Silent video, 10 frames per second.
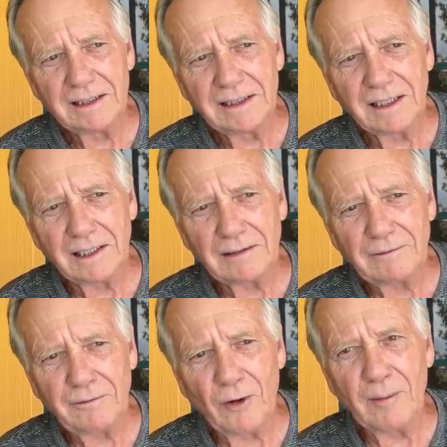
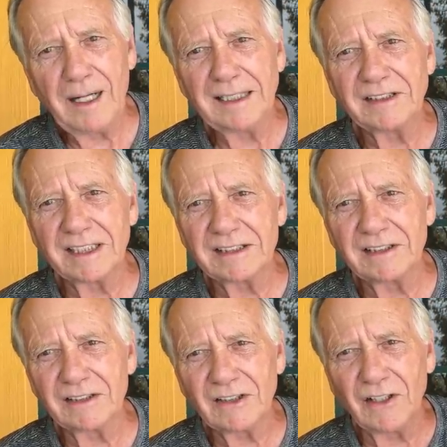
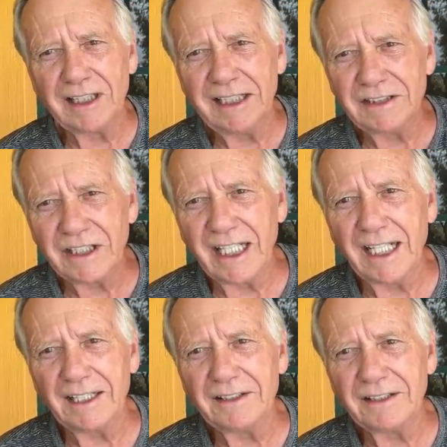4x6s on each
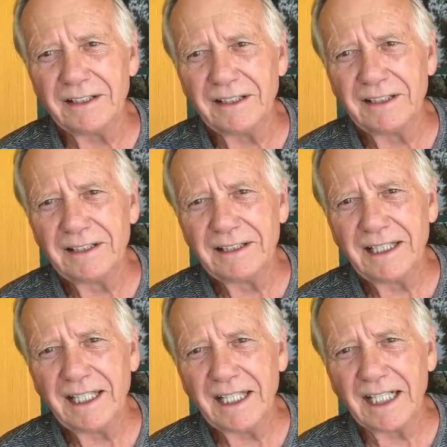end,
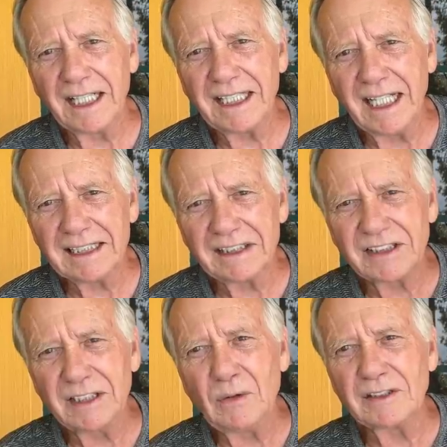and I can't
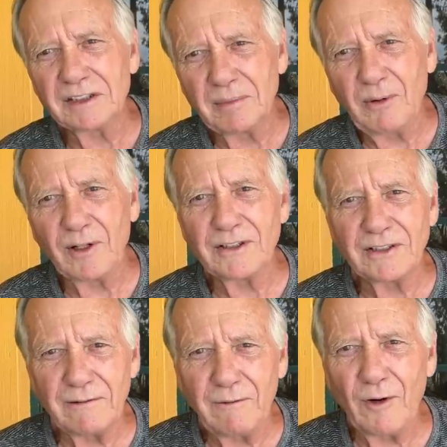see what supports
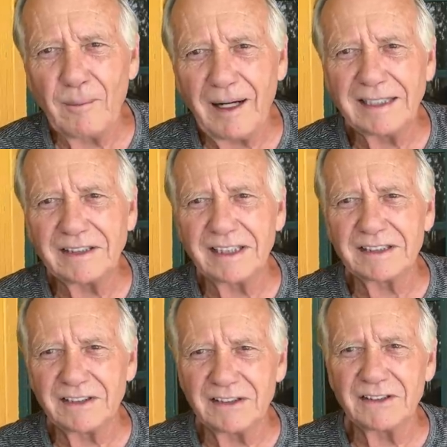the
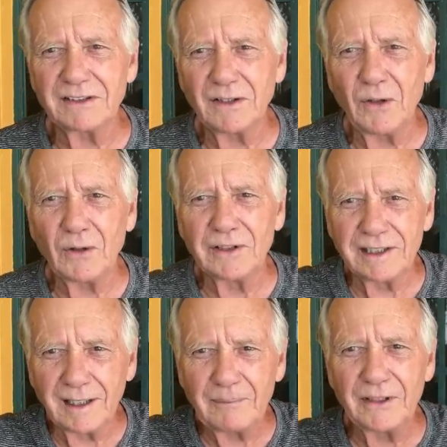4x6s
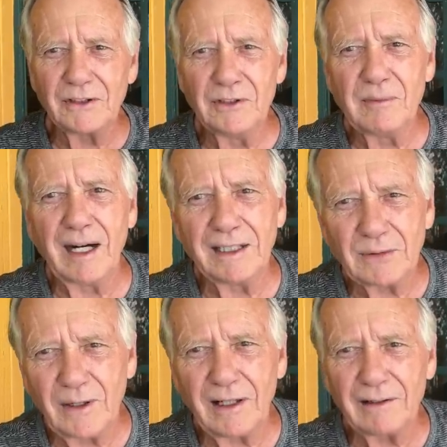holding up the
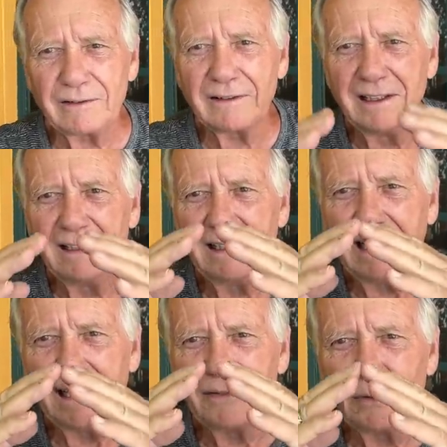2x12
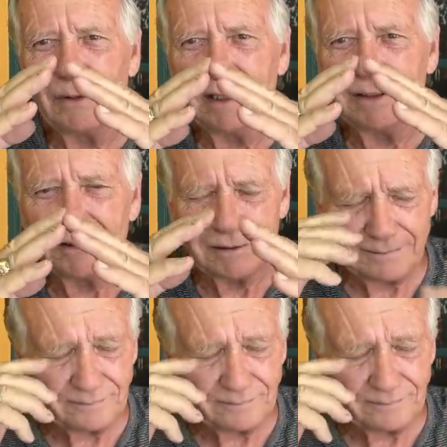at the ridge.